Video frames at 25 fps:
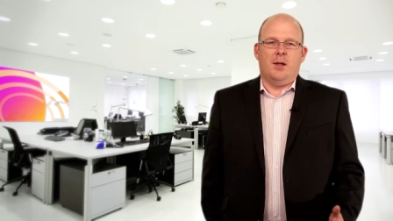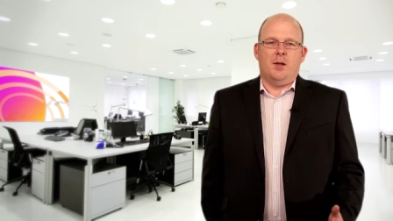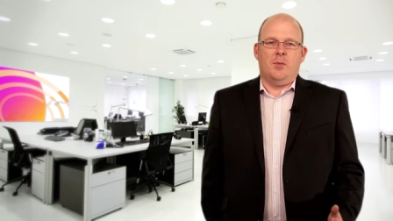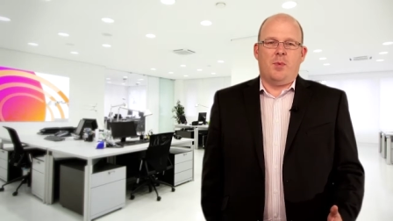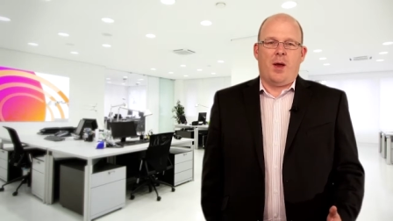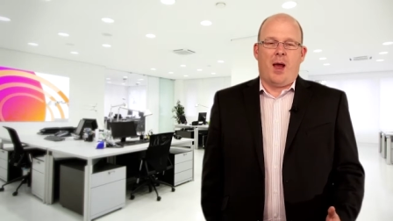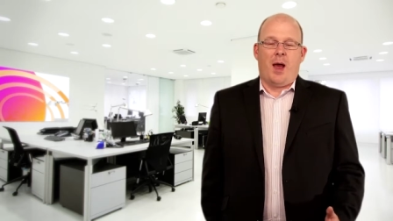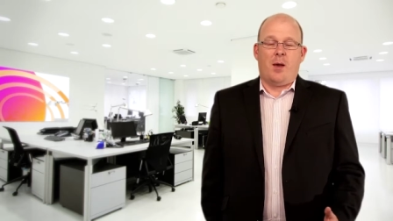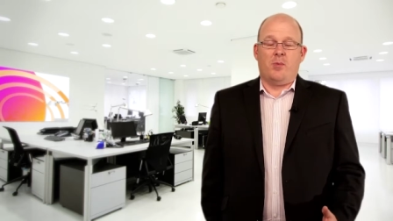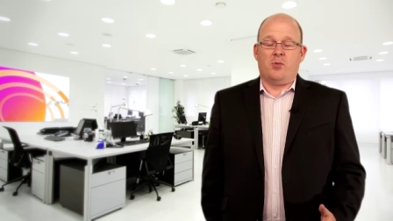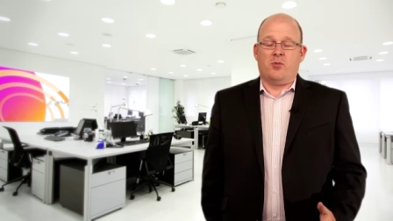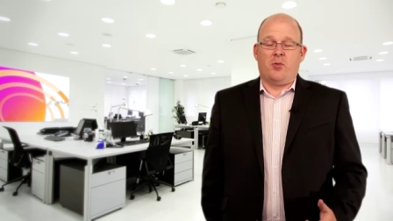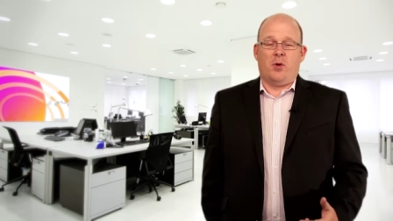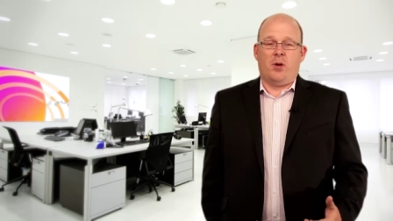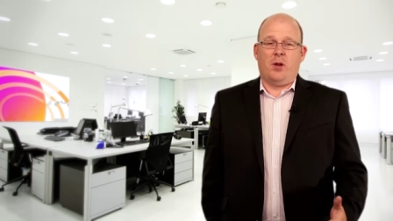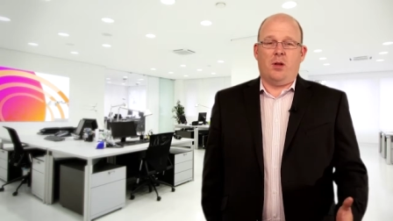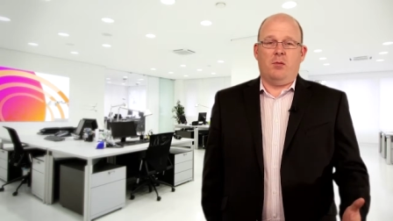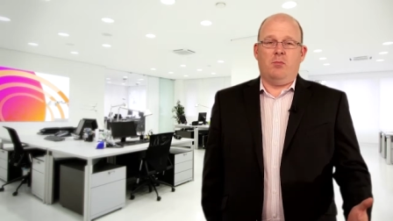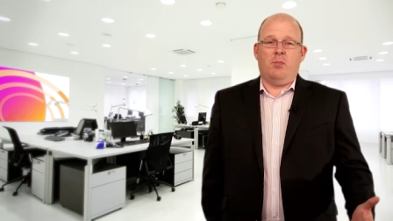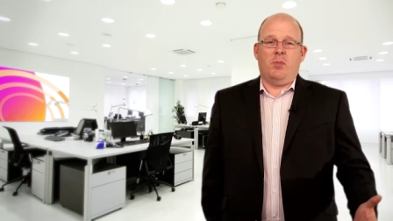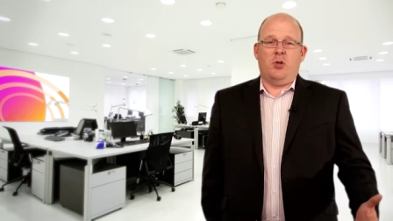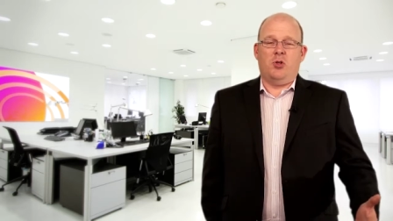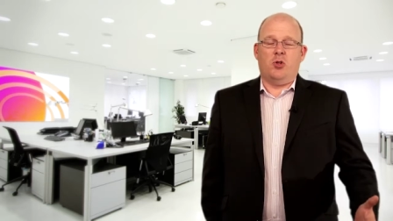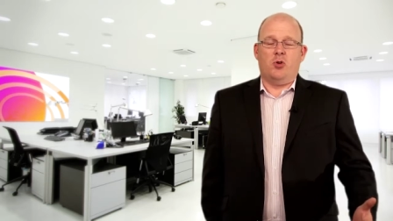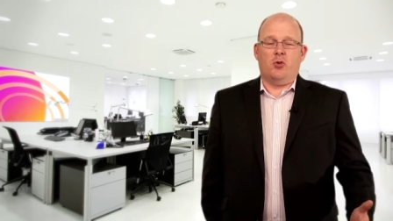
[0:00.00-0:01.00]
perhaps
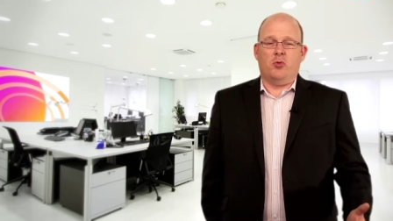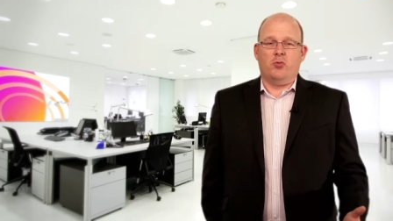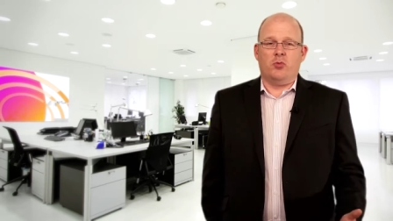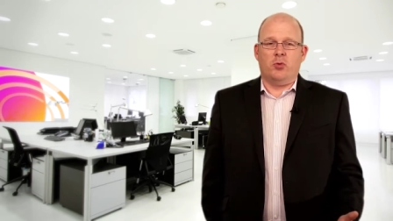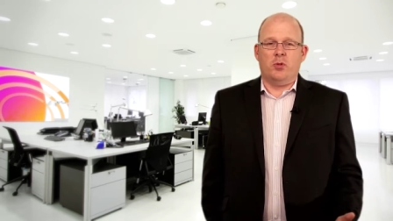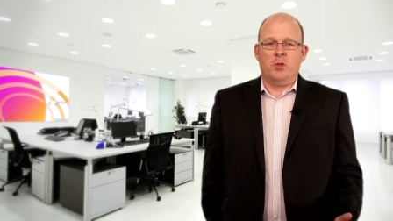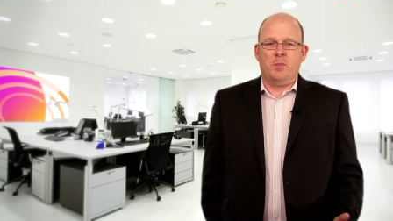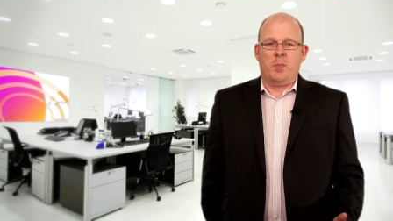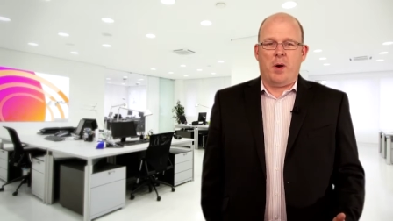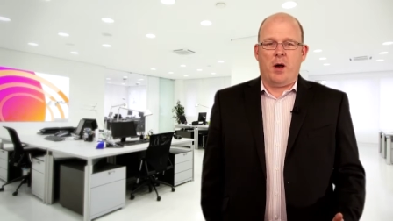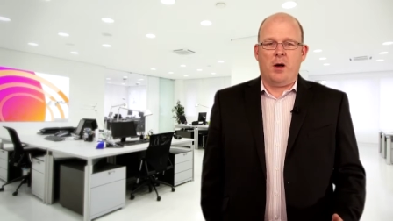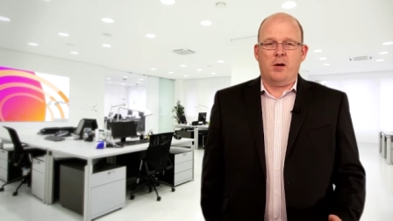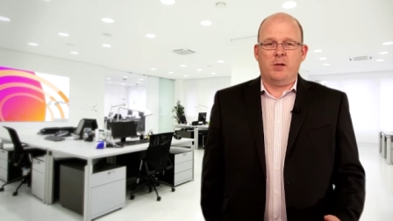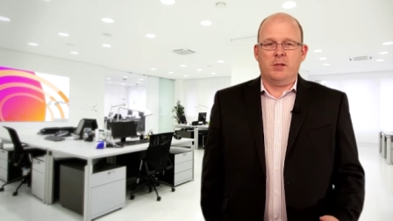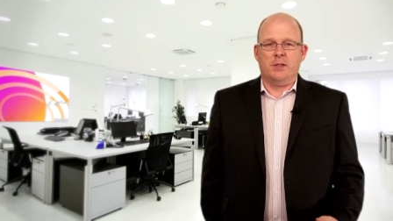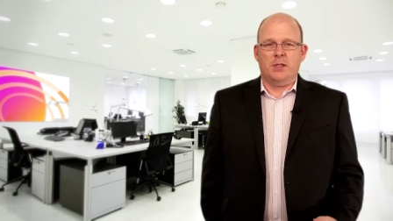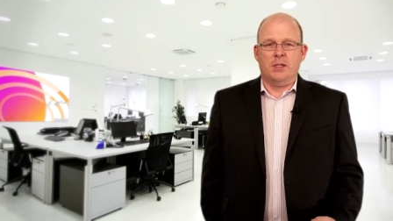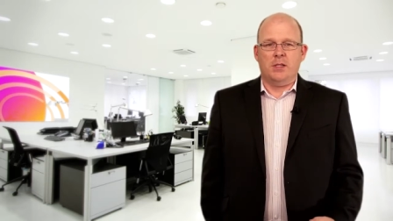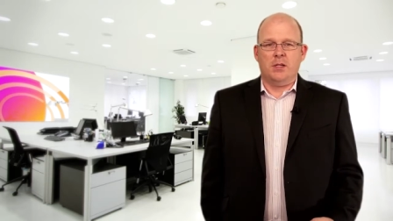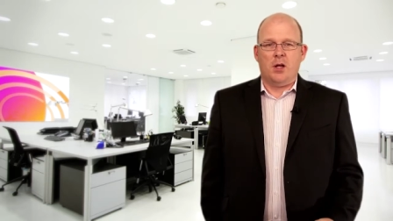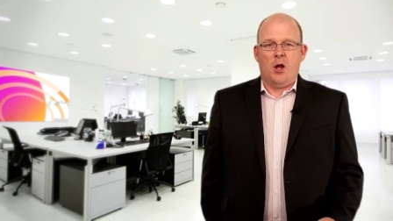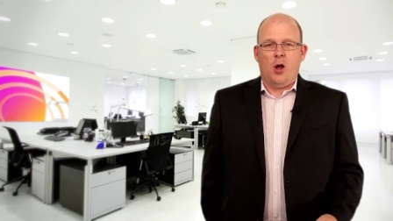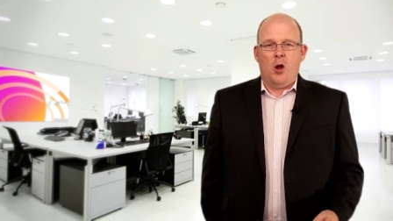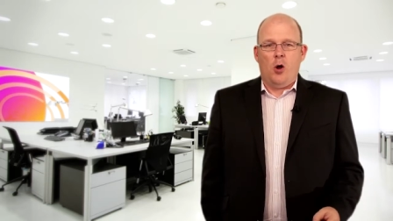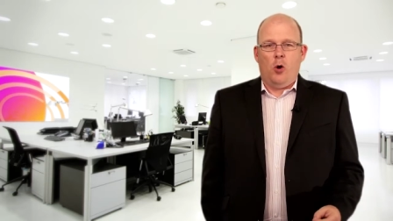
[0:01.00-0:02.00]
running children's
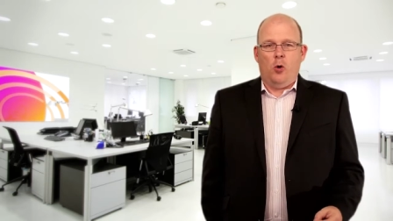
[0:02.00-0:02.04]
parties.